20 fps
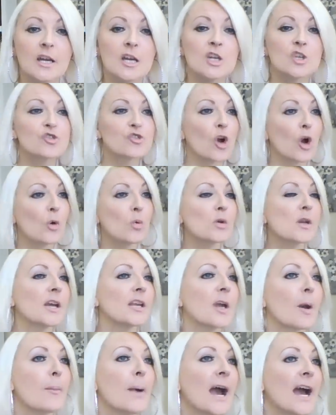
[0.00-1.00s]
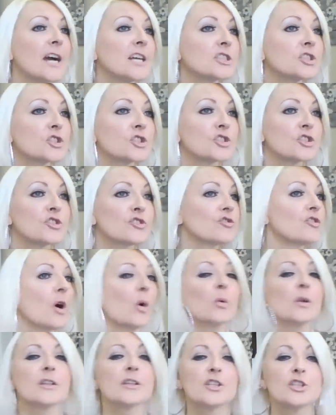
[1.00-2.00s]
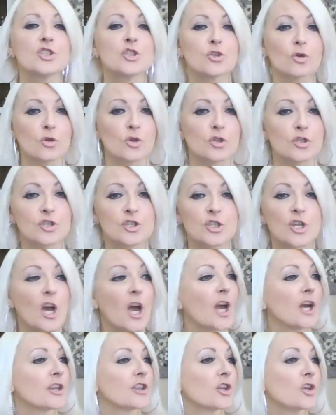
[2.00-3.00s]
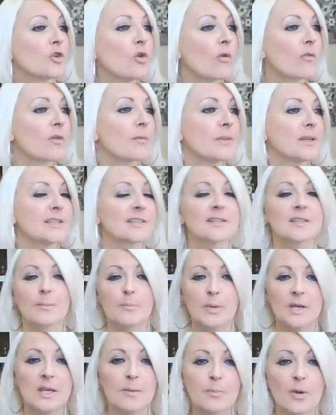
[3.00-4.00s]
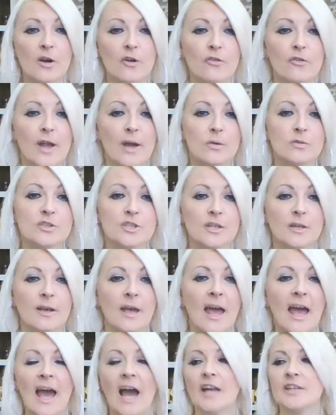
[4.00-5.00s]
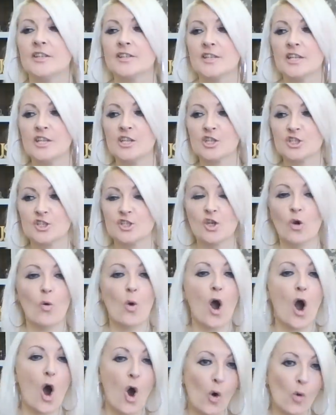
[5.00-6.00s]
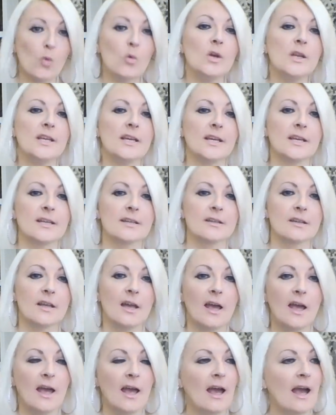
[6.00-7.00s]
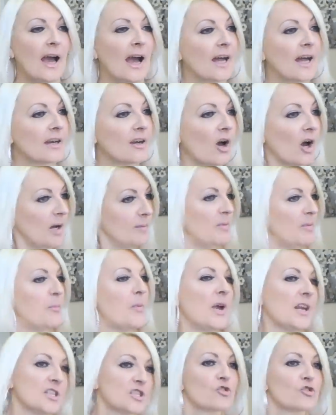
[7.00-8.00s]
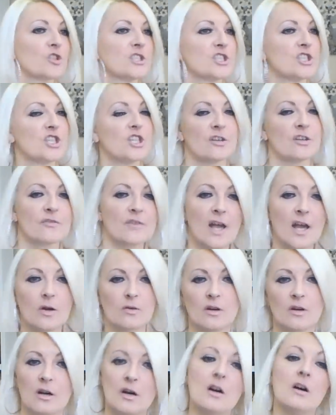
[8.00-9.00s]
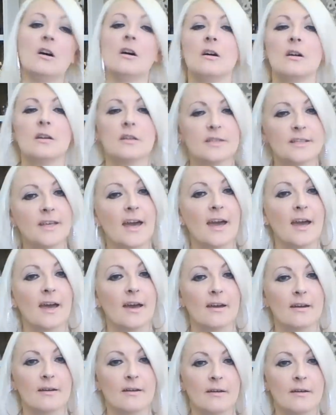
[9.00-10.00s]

thrown at your pastors, thrown at the church, the government, the people around you, and you think you're so holy and and I'm the best Christian around. Oh, yeah.